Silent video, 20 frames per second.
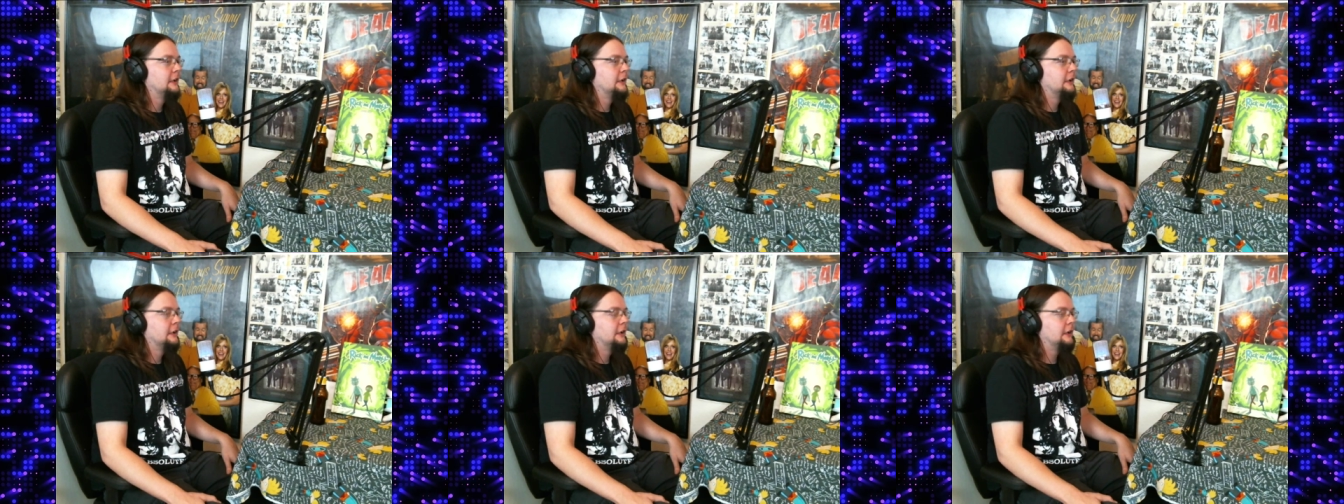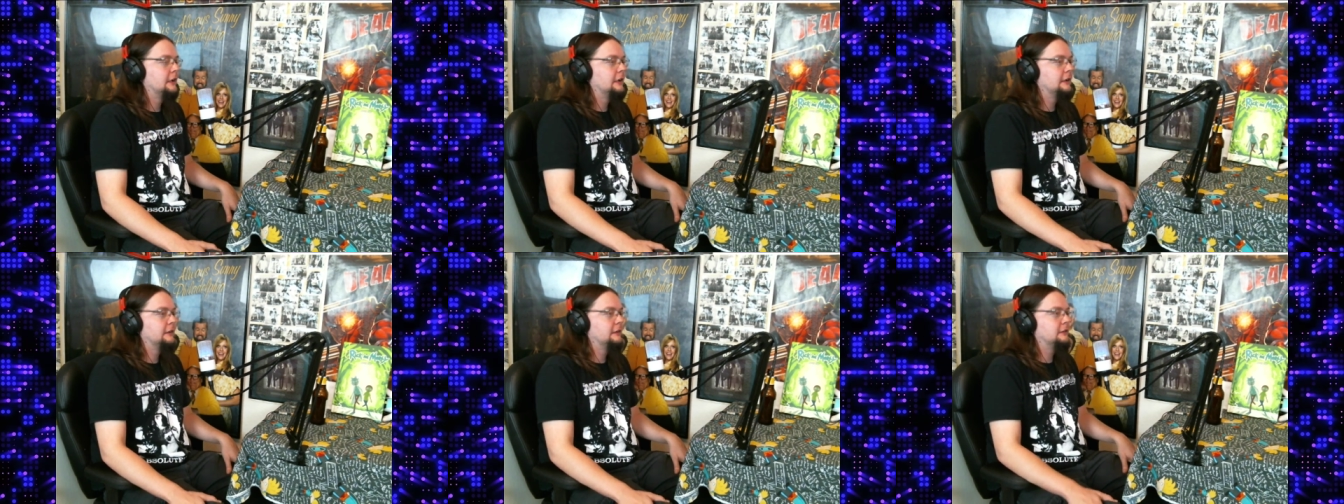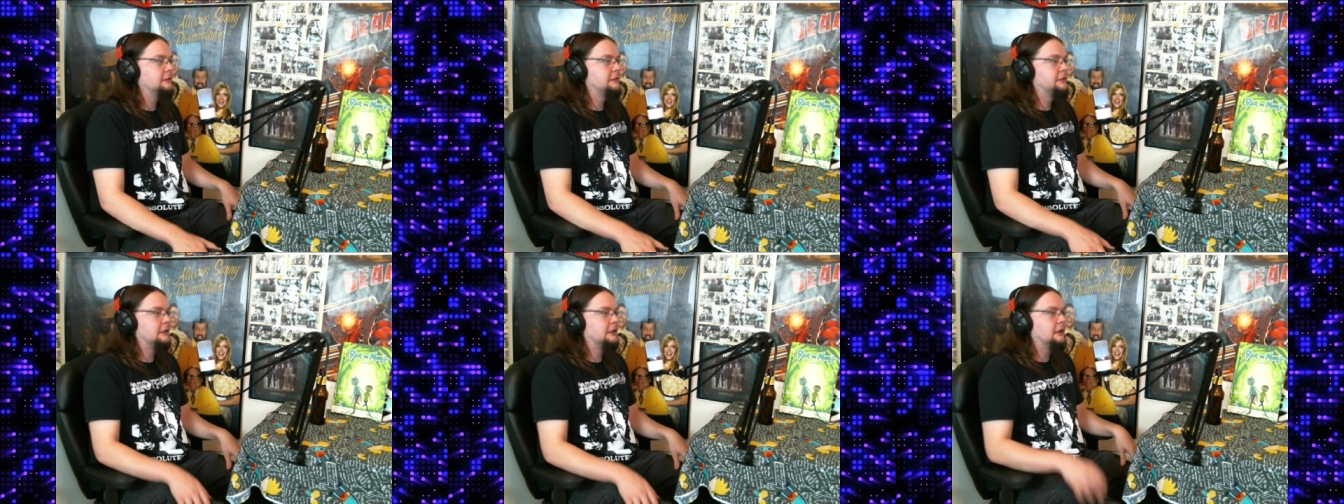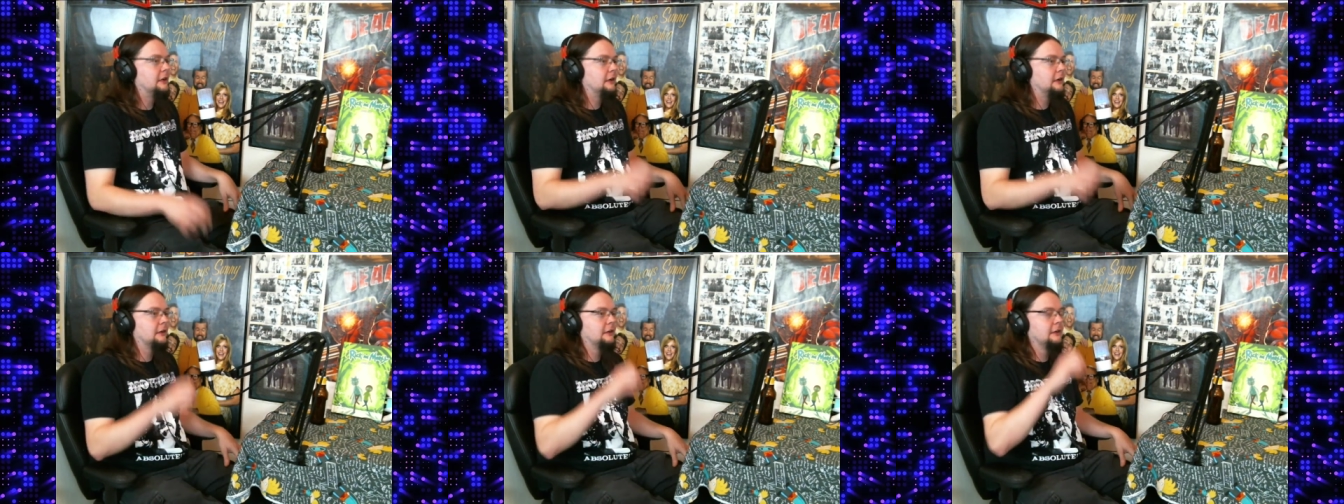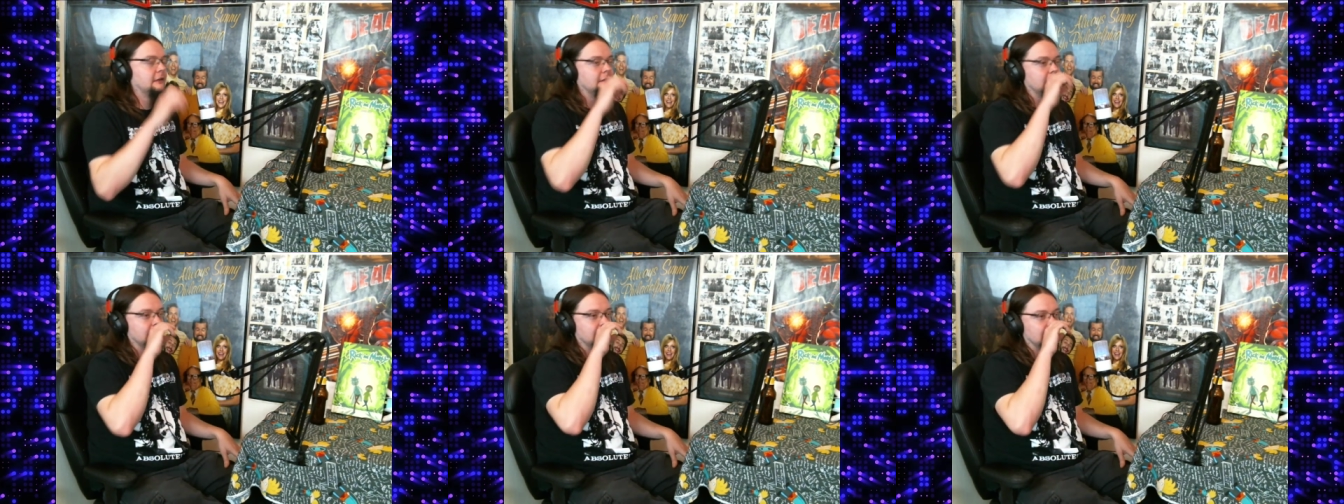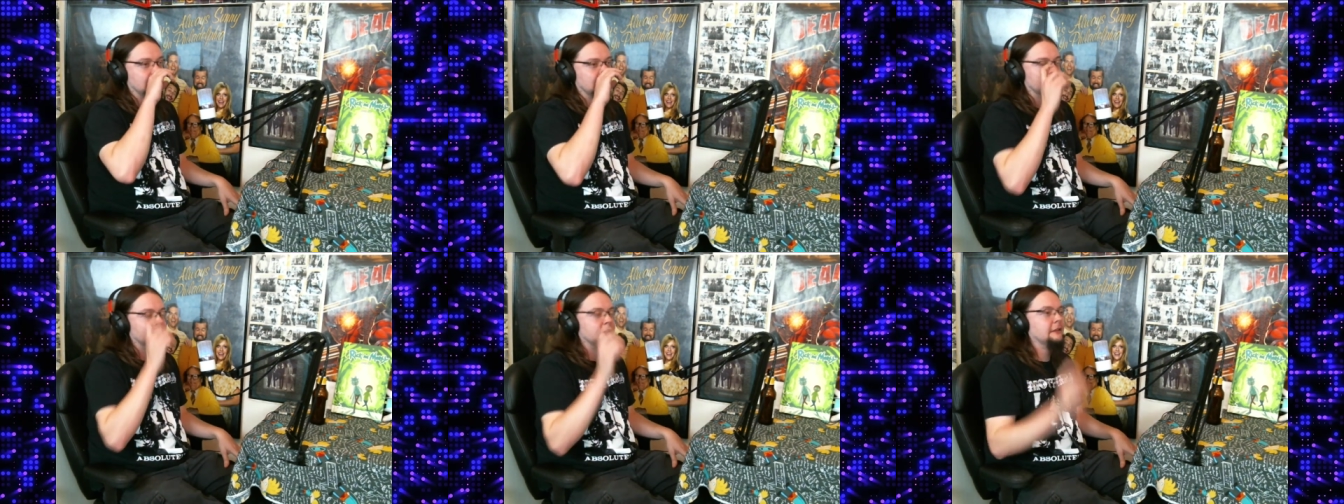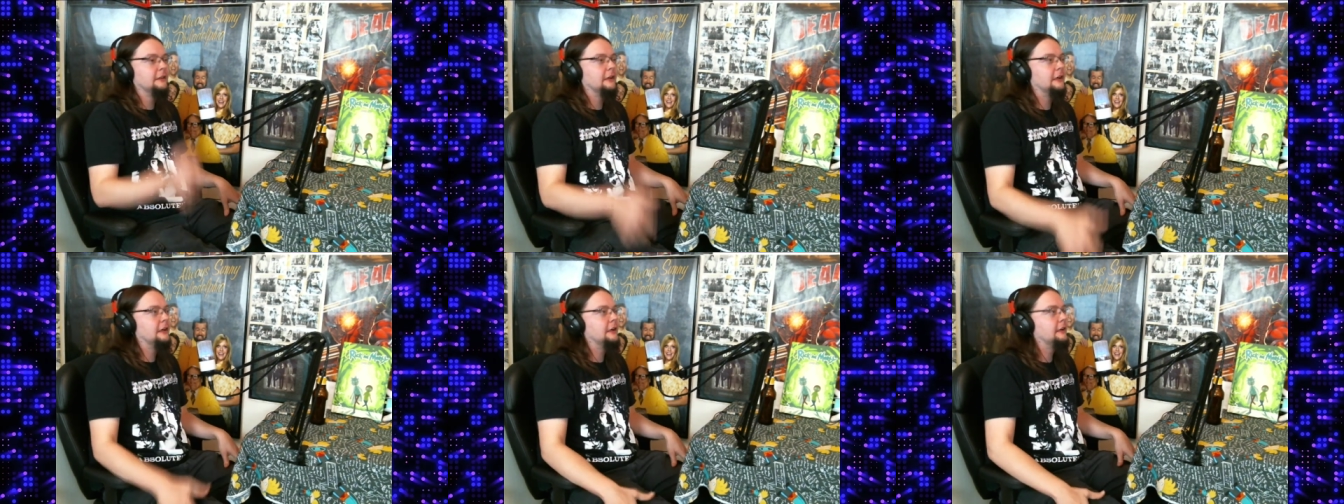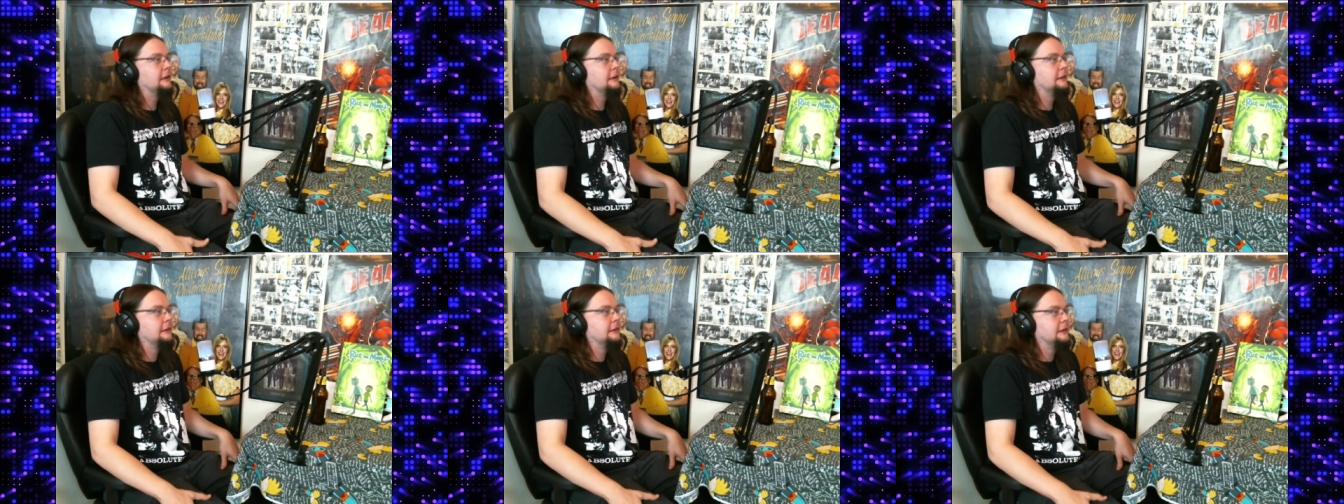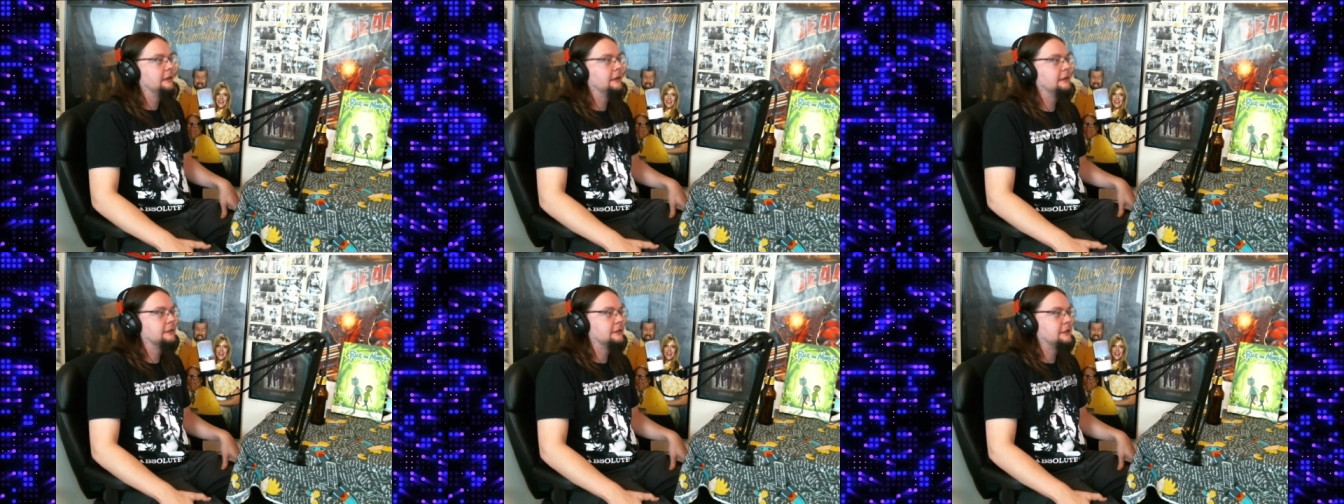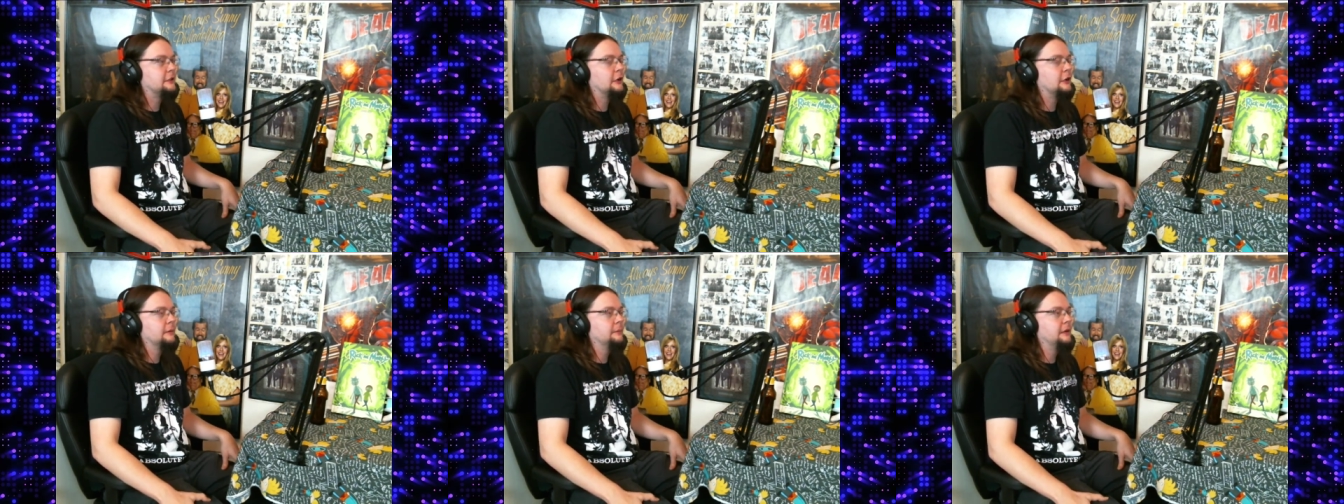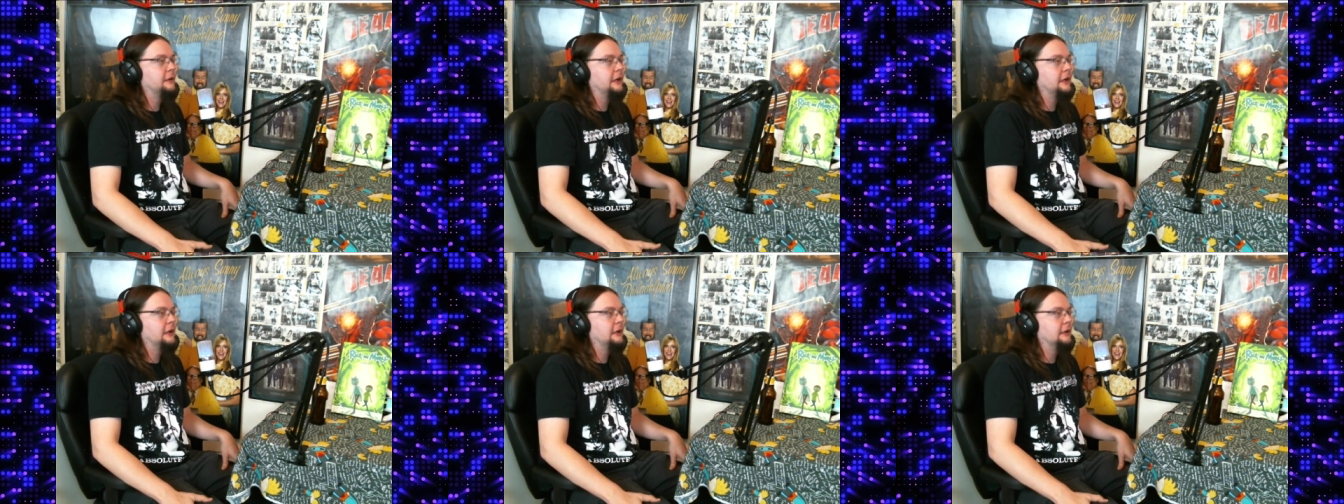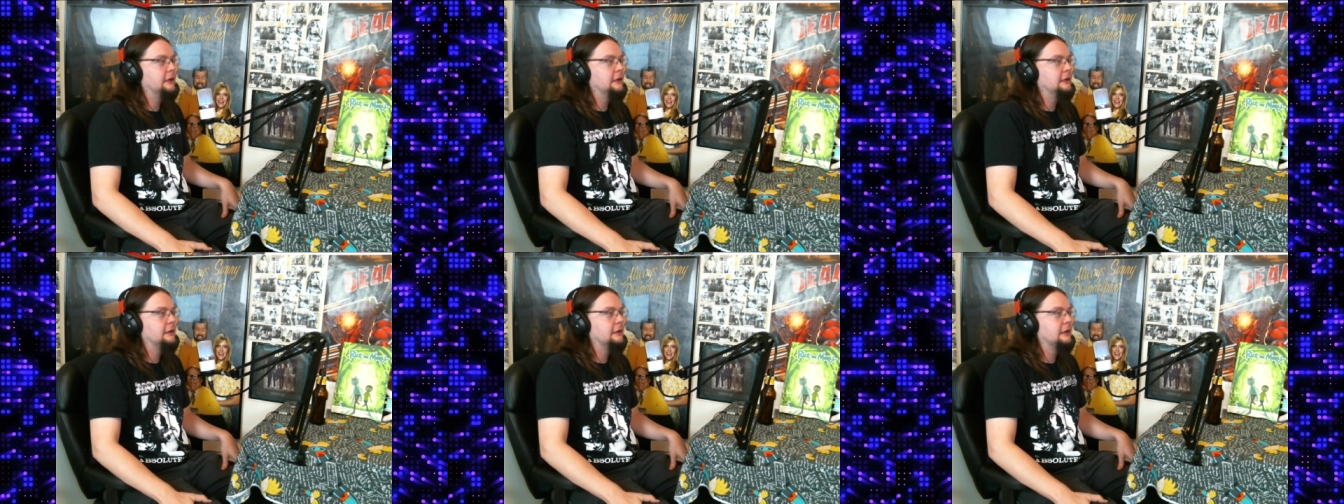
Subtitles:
They're dark. They're not as carbonated.